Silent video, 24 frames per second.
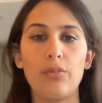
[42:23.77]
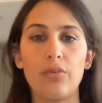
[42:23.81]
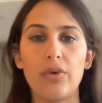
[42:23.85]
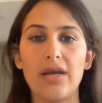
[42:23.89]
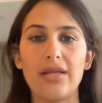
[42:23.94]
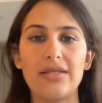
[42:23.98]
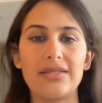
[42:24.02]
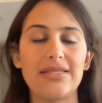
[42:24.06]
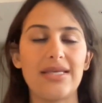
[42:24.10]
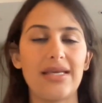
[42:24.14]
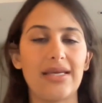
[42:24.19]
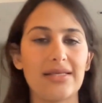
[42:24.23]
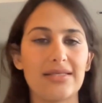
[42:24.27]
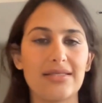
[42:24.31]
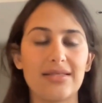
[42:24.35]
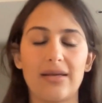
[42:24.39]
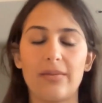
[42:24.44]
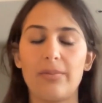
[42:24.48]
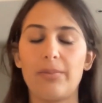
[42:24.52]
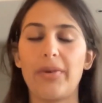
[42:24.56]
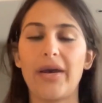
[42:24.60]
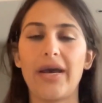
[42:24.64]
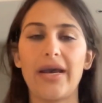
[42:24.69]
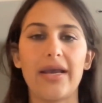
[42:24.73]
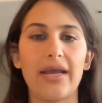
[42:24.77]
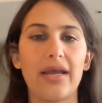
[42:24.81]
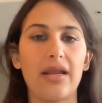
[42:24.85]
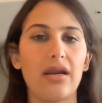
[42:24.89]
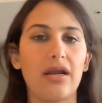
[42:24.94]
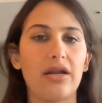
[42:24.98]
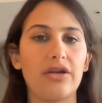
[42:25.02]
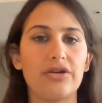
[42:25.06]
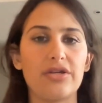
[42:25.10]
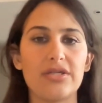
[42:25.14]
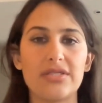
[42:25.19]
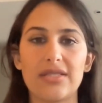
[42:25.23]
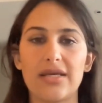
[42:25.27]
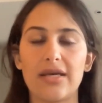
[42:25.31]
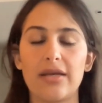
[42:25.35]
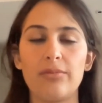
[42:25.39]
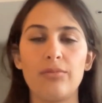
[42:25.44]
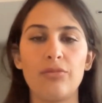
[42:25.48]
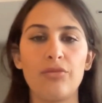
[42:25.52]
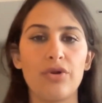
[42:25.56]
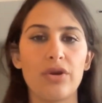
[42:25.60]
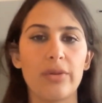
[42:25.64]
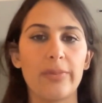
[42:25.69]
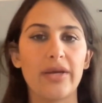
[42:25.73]
and take a step back and understand
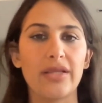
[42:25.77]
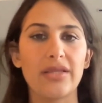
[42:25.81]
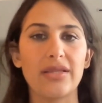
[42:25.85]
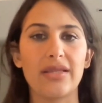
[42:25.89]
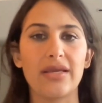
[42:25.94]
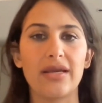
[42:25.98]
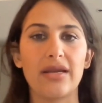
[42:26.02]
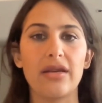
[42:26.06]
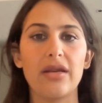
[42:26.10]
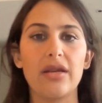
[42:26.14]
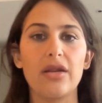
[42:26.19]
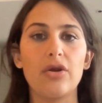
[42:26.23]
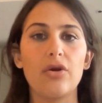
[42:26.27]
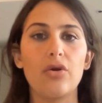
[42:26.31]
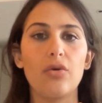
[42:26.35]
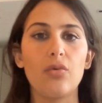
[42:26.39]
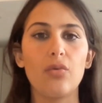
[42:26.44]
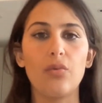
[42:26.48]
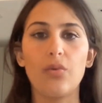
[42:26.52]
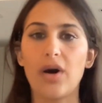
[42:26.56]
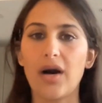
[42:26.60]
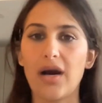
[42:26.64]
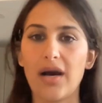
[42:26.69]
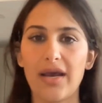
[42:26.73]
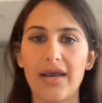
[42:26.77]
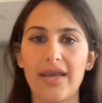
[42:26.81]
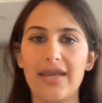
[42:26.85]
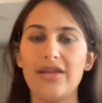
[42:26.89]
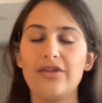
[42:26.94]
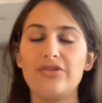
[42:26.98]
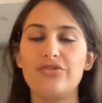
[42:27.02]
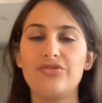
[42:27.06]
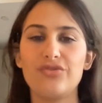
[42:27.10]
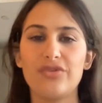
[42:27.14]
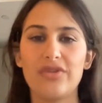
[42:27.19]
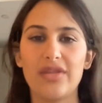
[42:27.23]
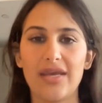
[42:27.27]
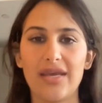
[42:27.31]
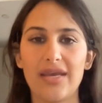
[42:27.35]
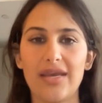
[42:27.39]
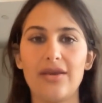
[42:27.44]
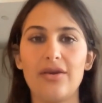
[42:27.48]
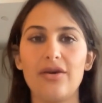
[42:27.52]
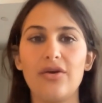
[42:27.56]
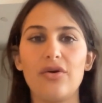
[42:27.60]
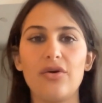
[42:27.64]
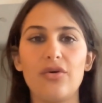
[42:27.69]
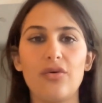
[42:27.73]
more about their why do
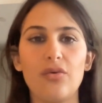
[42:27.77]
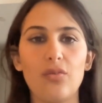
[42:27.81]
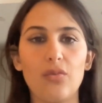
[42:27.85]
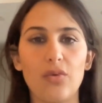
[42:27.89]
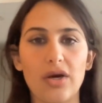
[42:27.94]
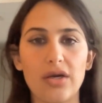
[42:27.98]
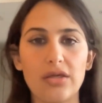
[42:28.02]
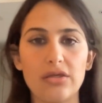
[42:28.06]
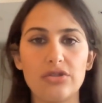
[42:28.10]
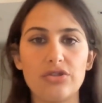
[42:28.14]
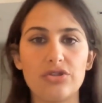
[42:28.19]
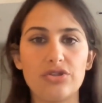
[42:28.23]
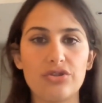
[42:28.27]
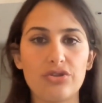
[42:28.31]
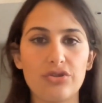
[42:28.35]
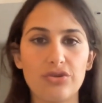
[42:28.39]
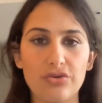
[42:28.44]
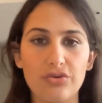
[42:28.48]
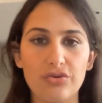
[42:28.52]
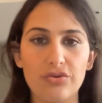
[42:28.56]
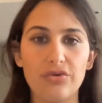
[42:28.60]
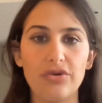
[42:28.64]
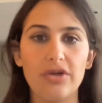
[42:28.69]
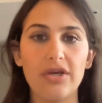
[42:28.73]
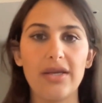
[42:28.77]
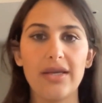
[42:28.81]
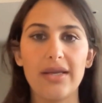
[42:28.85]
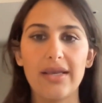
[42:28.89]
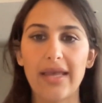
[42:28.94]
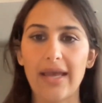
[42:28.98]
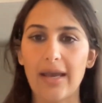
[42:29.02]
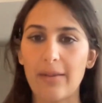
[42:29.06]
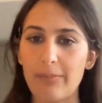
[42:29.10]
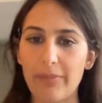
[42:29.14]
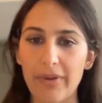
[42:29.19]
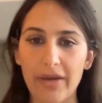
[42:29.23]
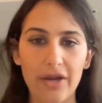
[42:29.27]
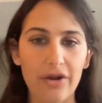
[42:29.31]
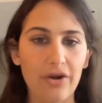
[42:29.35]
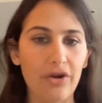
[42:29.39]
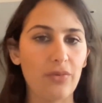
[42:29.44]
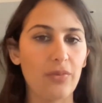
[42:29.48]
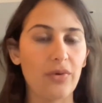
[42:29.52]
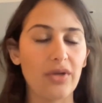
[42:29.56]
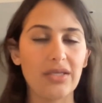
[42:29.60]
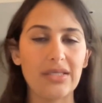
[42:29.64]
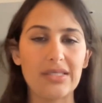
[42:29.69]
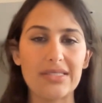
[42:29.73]
they want to get better,
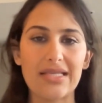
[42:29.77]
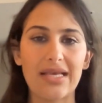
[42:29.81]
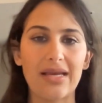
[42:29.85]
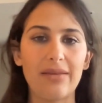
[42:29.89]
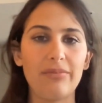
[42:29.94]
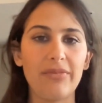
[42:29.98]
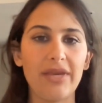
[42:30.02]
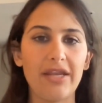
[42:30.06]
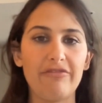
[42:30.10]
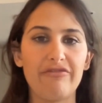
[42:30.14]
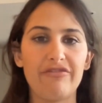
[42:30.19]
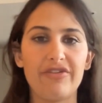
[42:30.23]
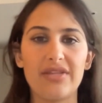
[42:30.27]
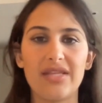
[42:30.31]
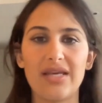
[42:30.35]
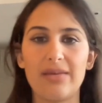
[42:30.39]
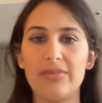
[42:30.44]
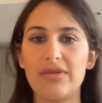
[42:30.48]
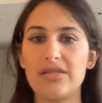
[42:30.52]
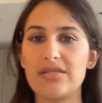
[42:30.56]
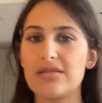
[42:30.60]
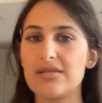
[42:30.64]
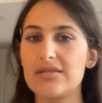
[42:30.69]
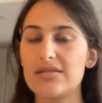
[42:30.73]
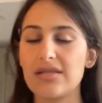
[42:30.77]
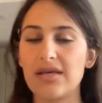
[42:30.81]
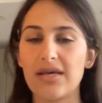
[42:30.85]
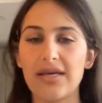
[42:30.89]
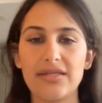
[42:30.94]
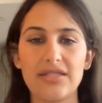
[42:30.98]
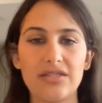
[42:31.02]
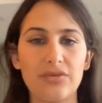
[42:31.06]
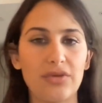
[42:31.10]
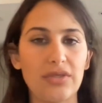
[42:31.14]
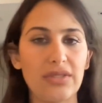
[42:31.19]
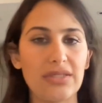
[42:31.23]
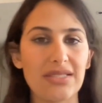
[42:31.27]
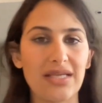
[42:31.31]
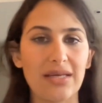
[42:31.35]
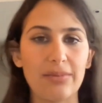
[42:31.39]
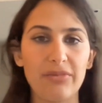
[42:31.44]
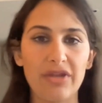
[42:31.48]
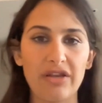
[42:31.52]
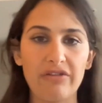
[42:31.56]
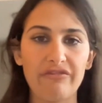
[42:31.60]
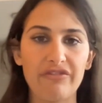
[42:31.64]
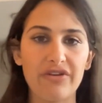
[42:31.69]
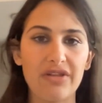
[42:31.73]
what does that mean for them in society, what does that
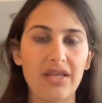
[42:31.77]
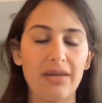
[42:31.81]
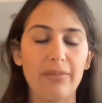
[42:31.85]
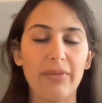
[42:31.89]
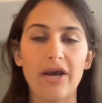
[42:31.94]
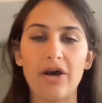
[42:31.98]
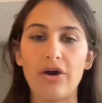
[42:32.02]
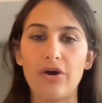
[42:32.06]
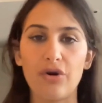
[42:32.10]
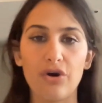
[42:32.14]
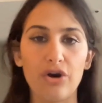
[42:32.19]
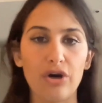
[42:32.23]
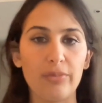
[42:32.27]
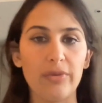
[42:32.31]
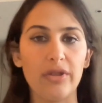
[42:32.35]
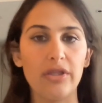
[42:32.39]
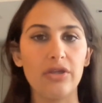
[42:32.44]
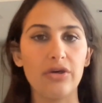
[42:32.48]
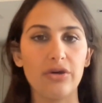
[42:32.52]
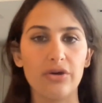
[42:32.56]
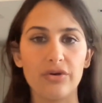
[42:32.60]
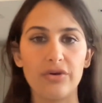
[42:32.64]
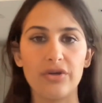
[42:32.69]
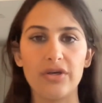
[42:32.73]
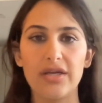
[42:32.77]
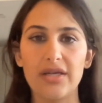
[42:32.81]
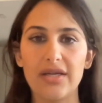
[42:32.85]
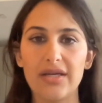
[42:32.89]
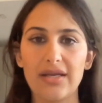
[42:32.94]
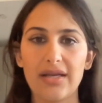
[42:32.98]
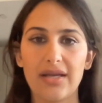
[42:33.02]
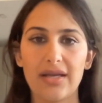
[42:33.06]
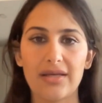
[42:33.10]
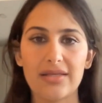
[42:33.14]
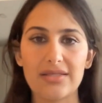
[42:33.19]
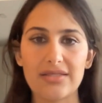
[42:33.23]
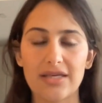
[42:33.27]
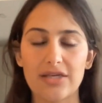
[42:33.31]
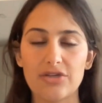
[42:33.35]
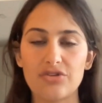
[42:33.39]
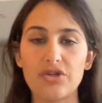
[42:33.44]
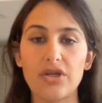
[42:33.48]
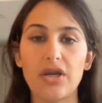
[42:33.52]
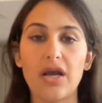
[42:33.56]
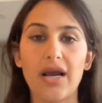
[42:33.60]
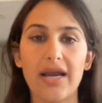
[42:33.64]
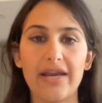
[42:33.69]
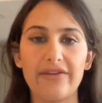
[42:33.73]
mean for them at home alone,
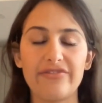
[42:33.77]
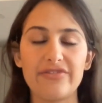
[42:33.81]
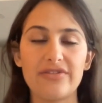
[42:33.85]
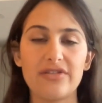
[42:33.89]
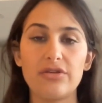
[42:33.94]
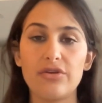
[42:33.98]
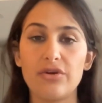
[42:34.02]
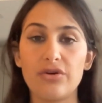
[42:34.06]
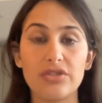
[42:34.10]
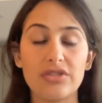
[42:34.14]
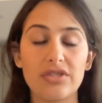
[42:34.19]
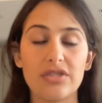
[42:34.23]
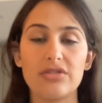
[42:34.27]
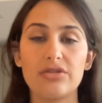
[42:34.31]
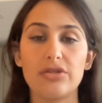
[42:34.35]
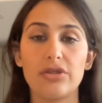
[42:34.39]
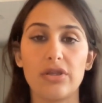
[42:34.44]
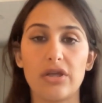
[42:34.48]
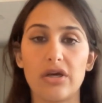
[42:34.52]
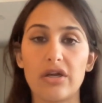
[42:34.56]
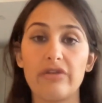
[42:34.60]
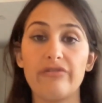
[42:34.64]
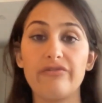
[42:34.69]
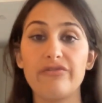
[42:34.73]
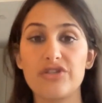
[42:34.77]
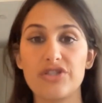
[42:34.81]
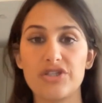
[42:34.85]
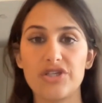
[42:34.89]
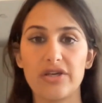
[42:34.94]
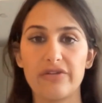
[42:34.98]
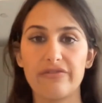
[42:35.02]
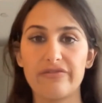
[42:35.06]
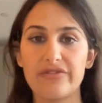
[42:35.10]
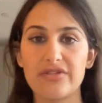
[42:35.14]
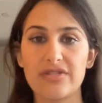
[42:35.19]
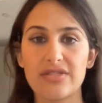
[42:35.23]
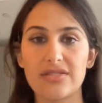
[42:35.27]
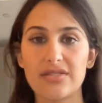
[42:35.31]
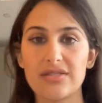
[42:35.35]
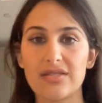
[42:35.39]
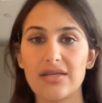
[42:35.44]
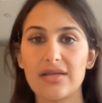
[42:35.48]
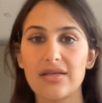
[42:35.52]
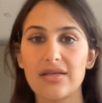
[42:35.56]
etc., I've noticed a lot of shifts.